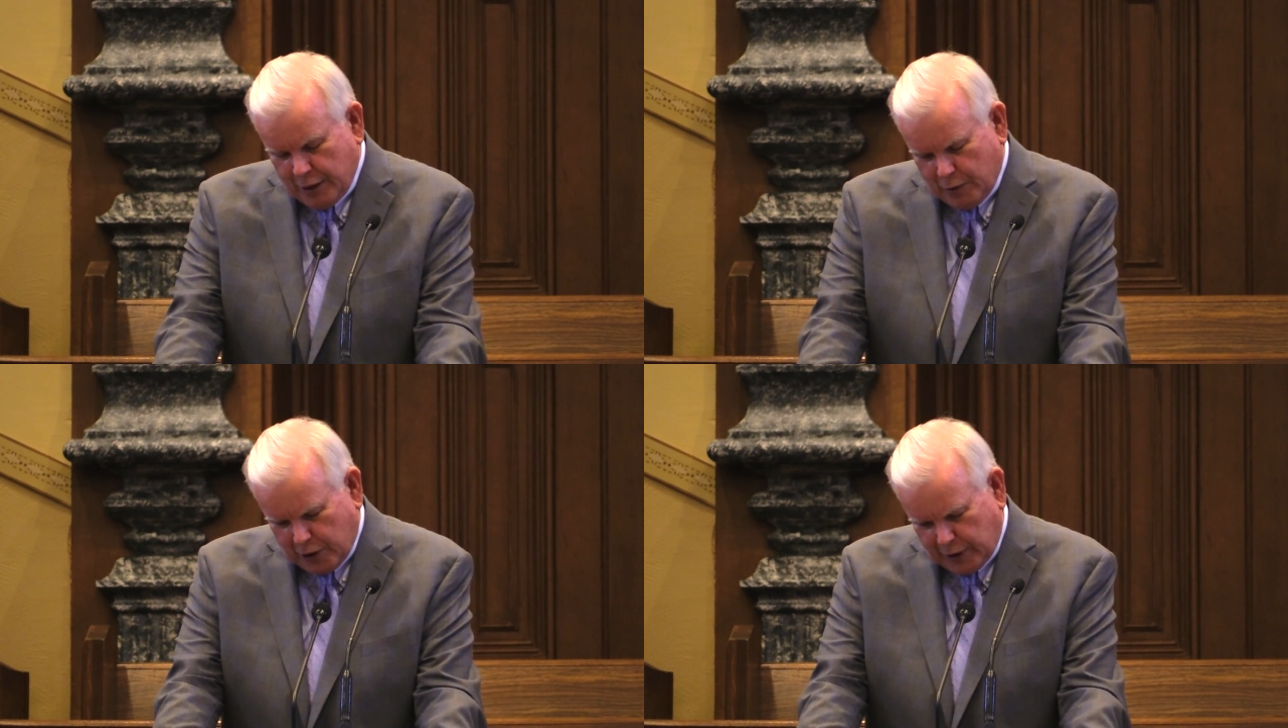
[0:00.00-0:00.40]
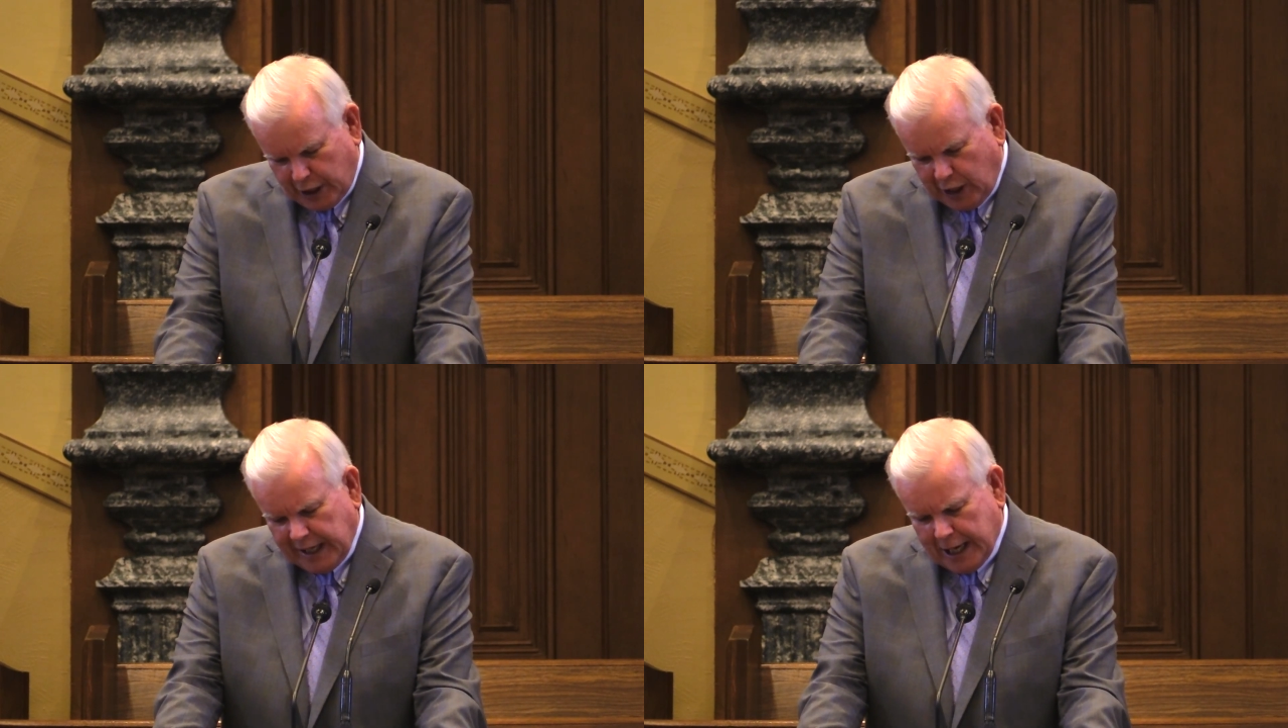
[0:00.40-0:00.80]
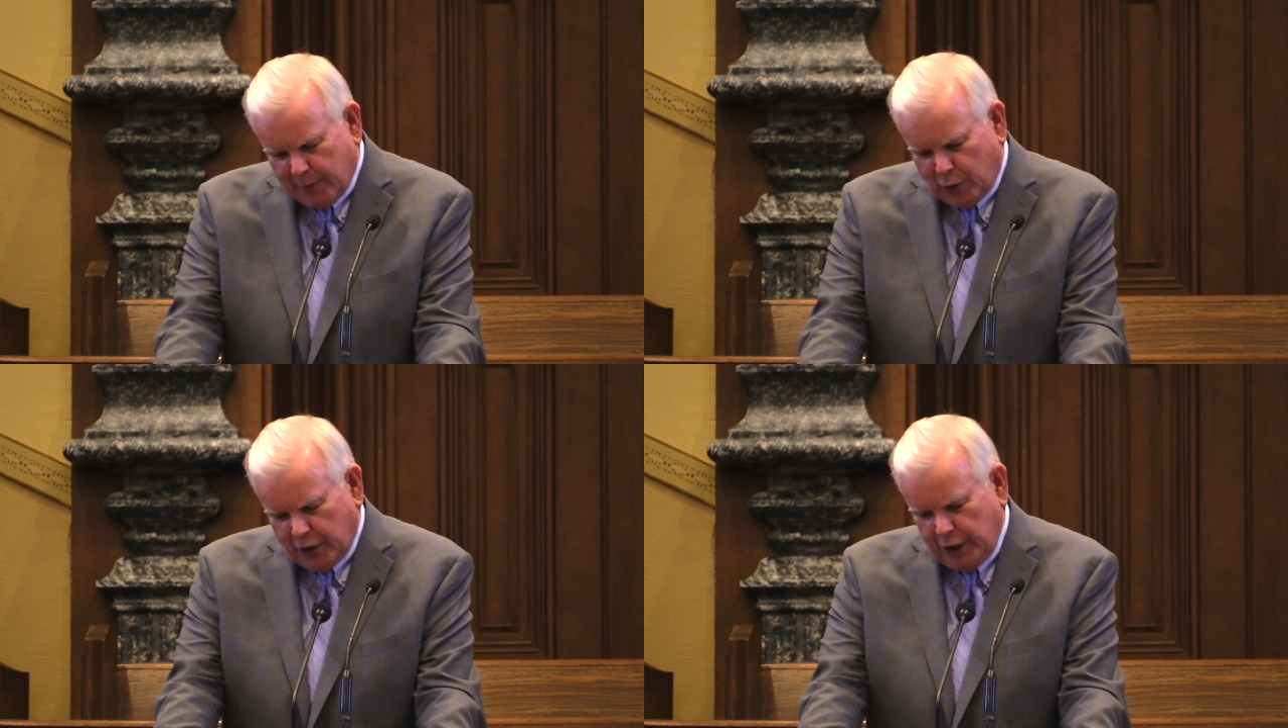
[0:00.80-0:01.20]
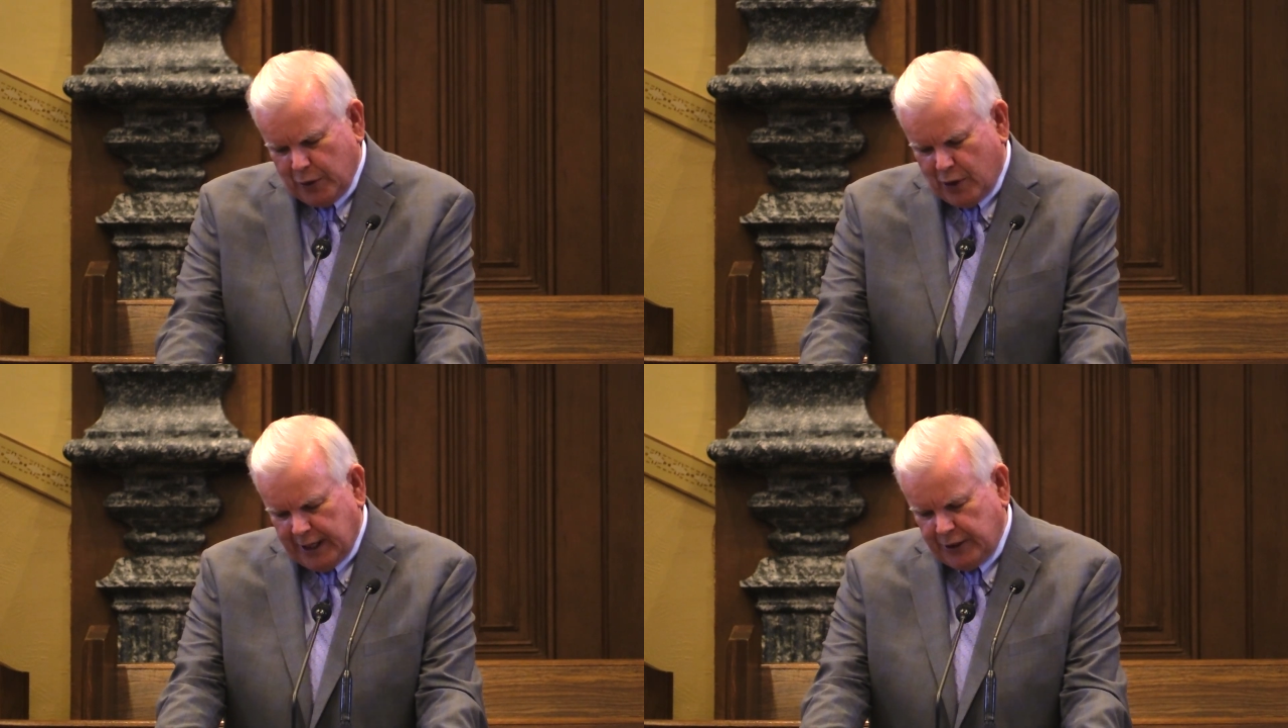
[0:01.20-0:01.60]
Quote, "A cowboy
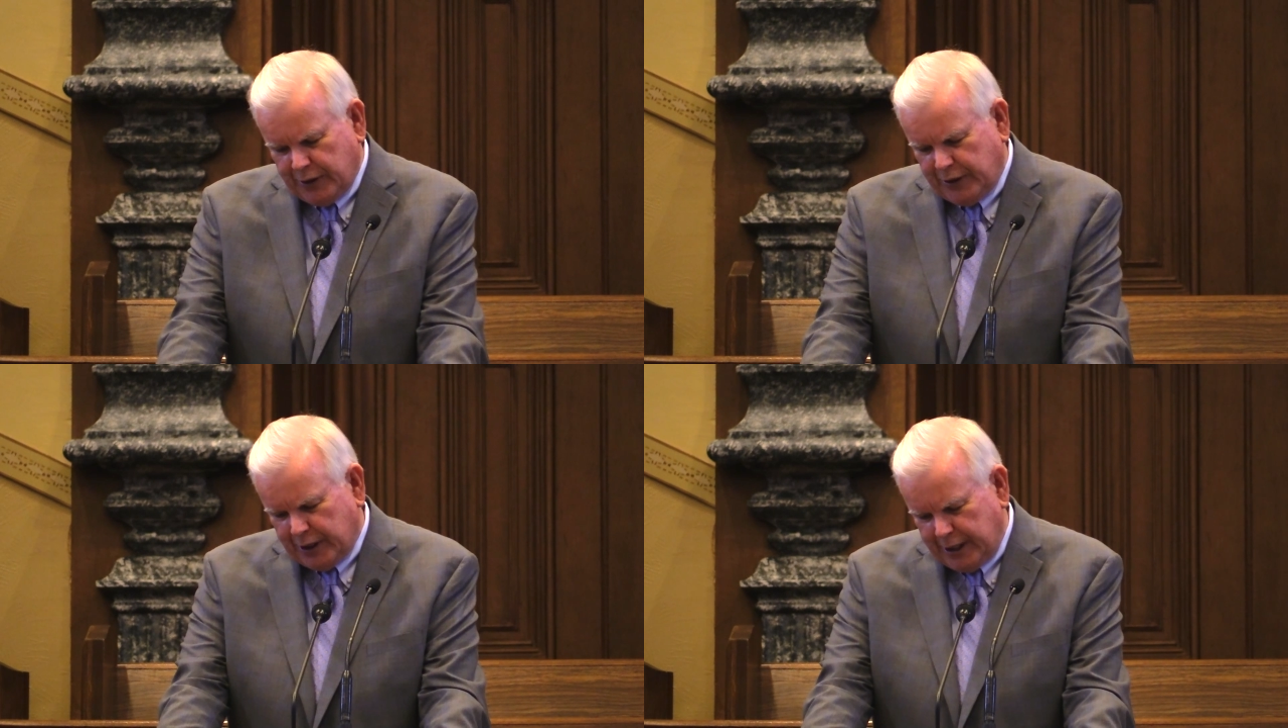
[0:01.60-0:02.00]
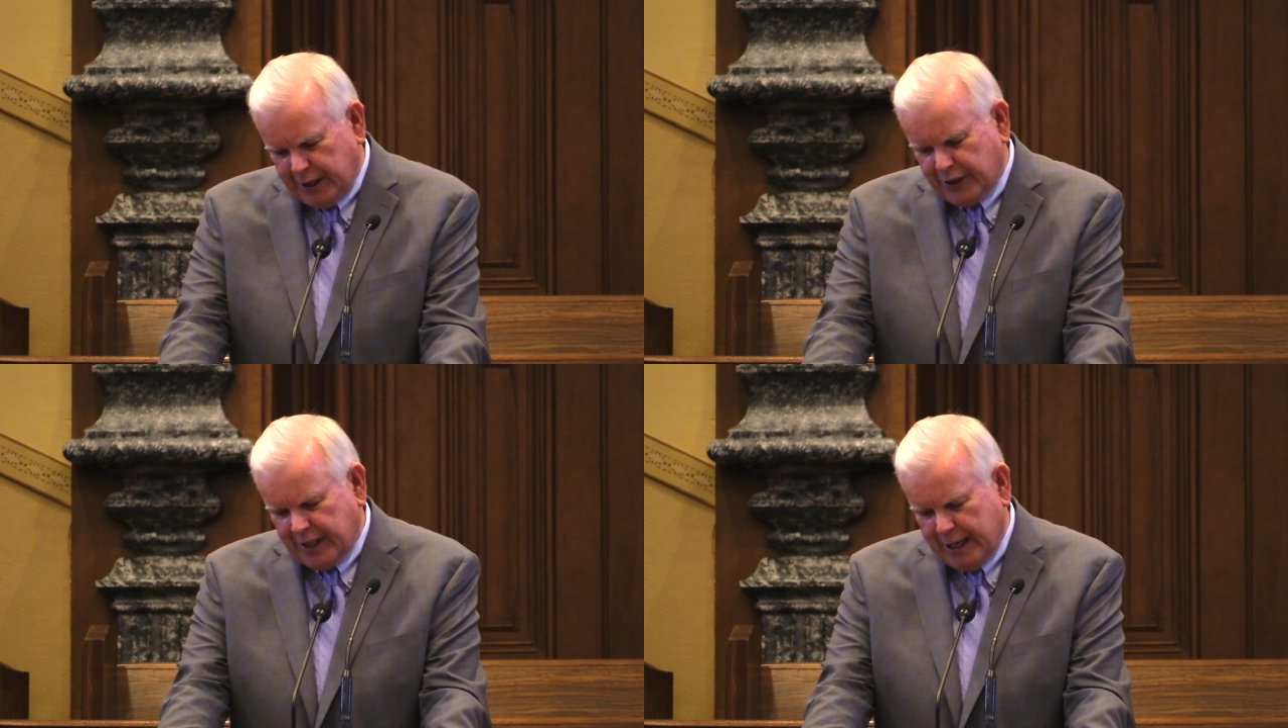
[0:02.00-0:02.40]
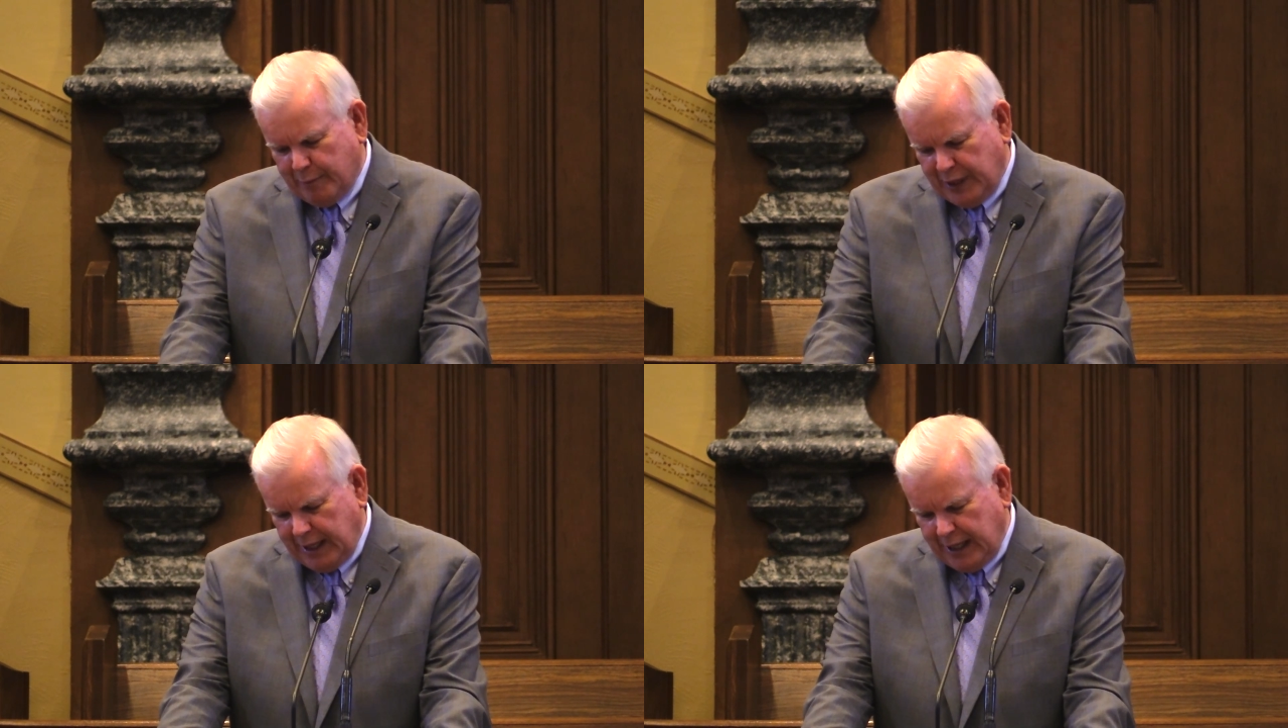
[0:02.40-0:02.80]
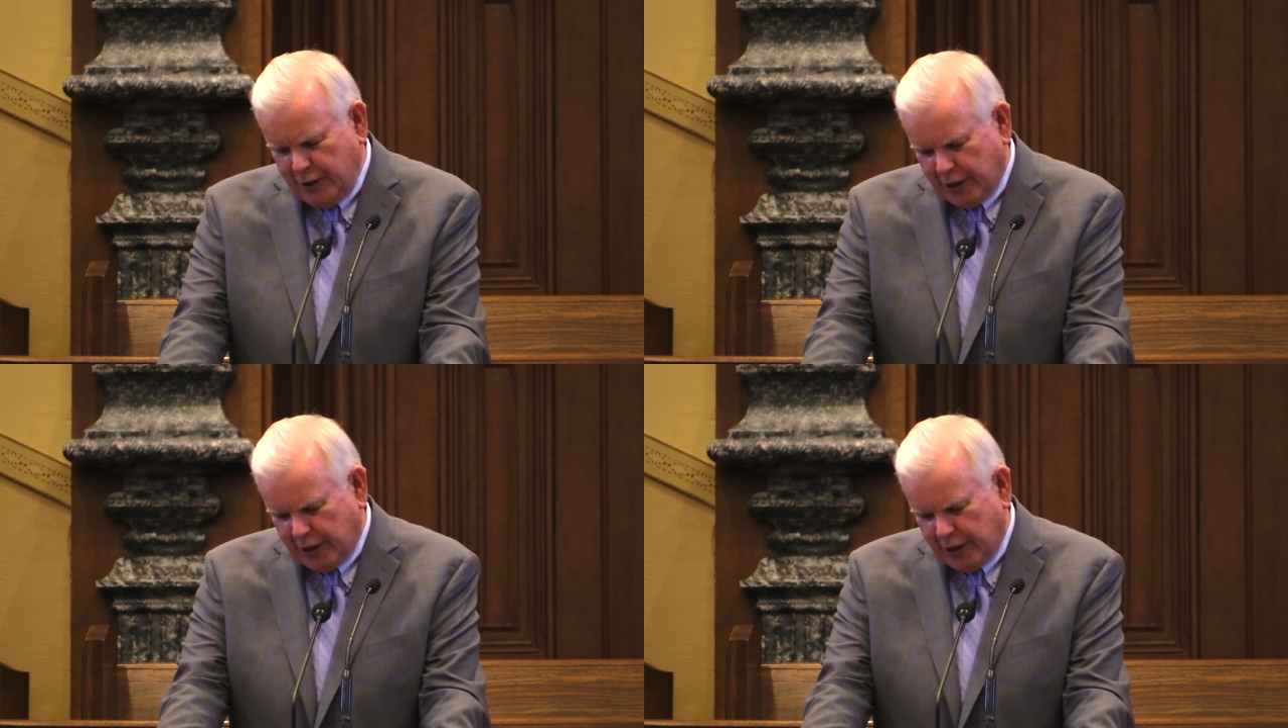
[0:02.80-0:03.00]
who wants to turn a stampeding